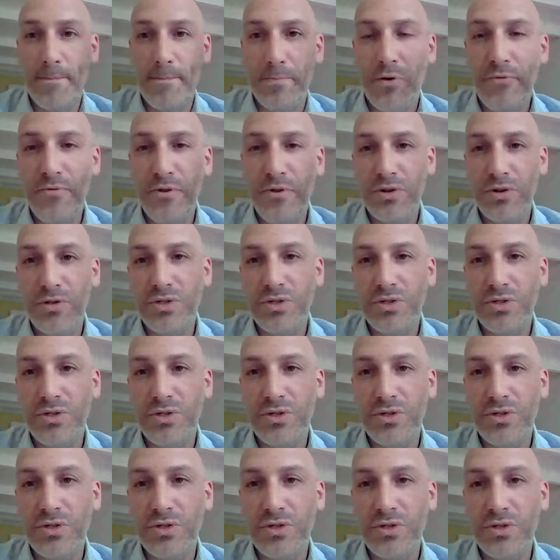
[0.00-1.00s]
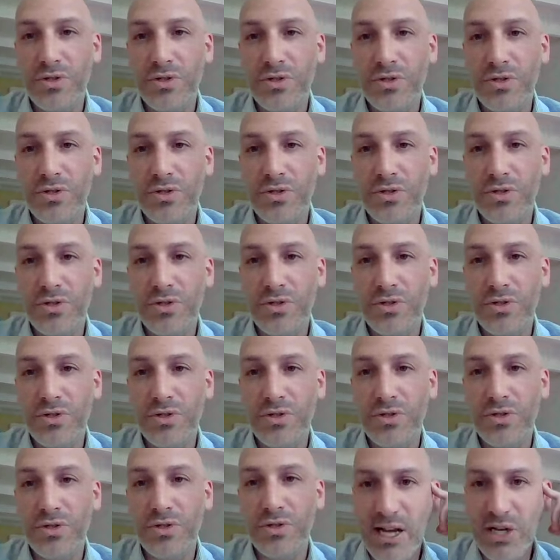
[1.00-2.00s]
offered to the cities on
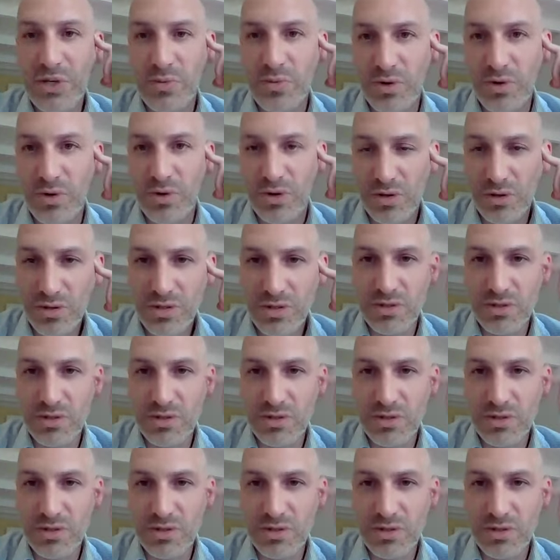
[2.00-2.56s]
their dashboard.